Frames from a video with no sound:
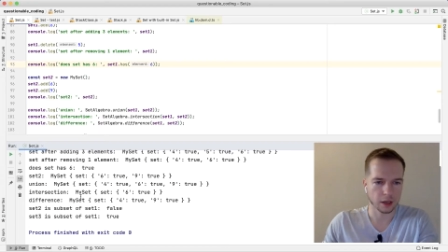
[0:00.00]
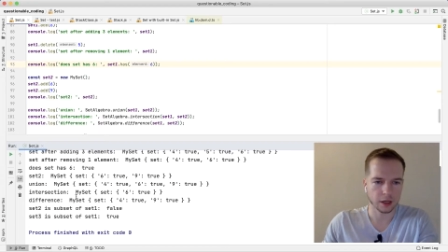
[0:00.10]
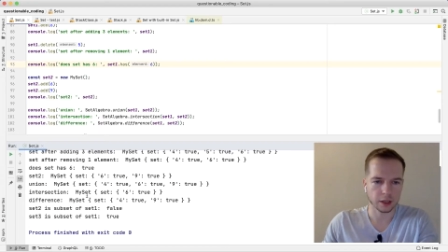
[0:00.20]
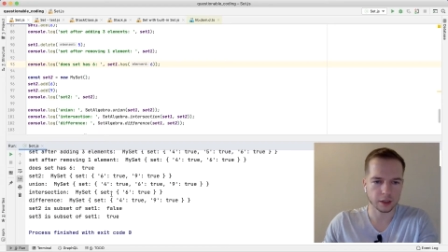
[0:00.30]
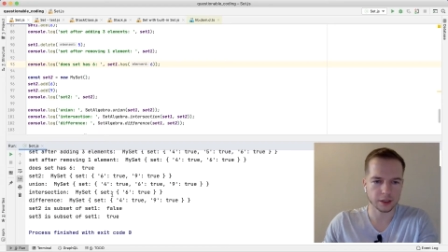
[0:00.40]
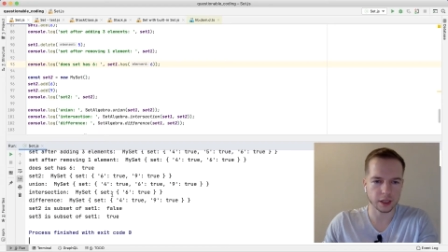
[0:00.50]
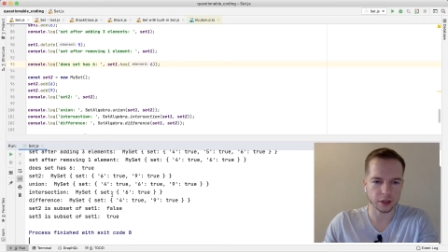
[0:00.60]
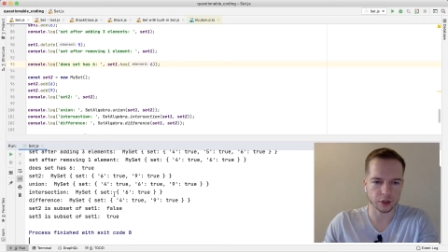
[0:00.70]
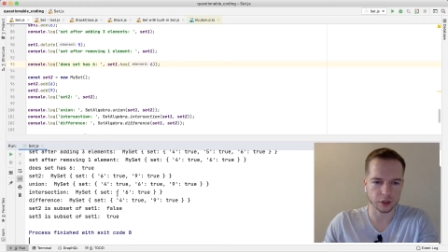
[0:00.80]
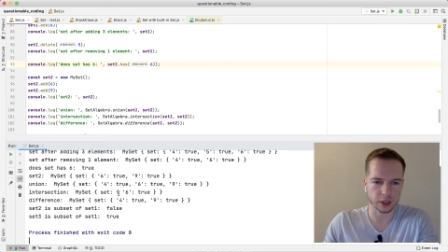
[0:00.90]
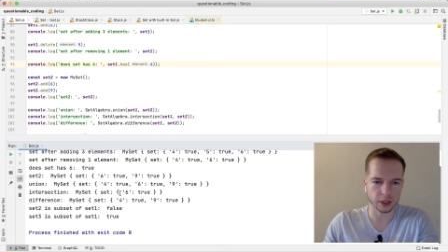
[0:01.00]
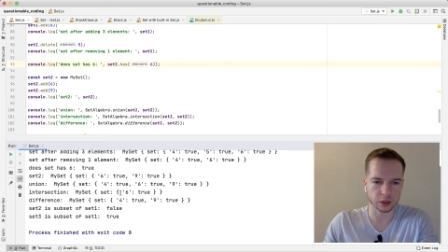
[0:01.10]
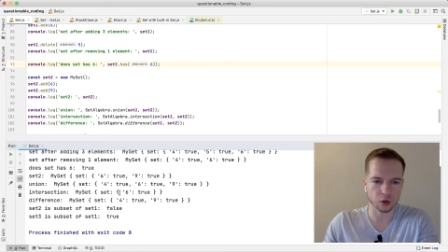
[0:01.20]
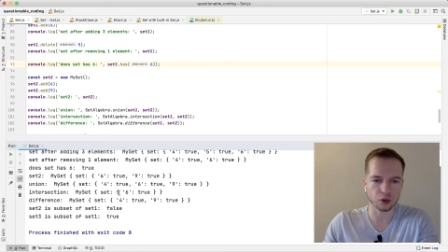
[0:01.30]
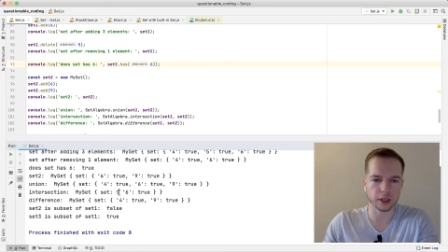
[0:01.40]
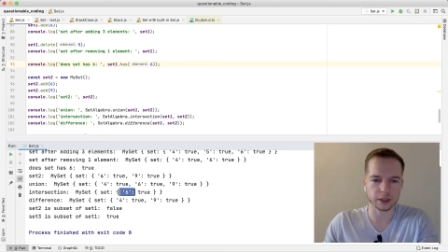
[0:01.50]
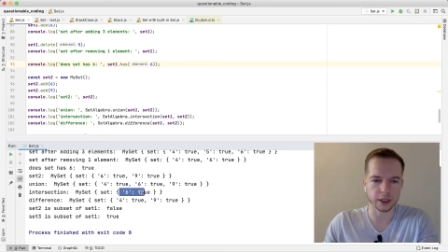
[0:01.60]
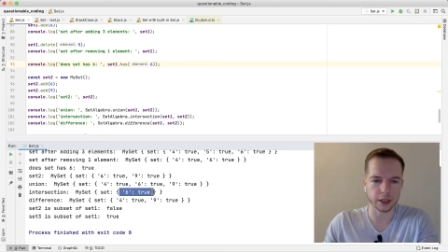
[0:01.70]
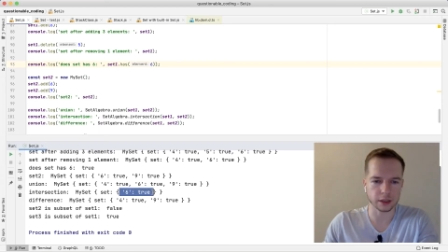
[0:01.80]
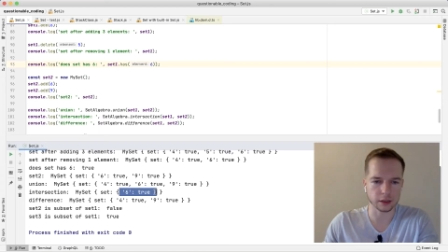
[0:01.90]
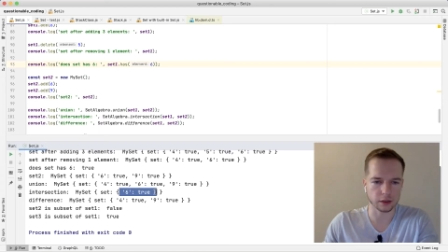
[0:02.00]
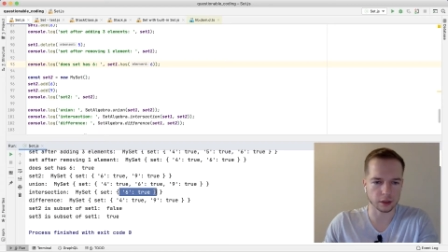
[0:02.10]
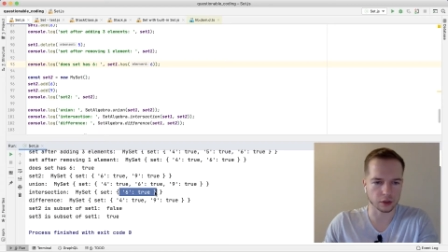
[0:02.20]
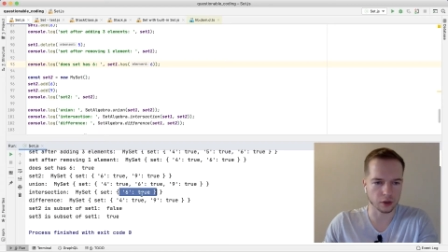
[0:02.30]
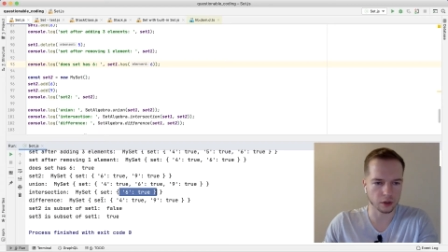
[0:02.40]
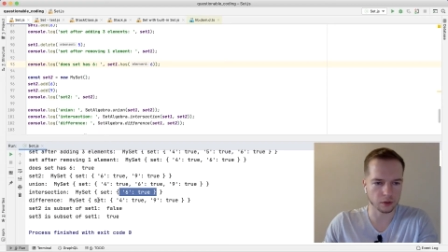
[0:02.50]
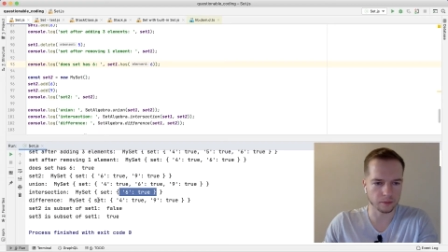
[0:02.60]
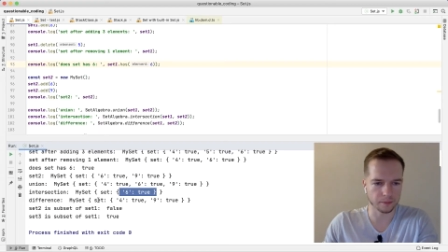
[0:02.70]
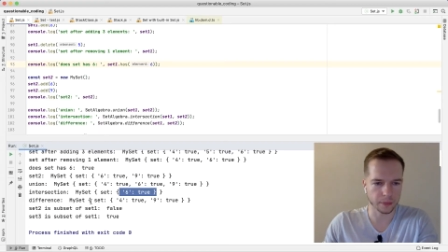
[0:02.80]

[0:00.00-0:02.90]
Intersection is only 6. That's good.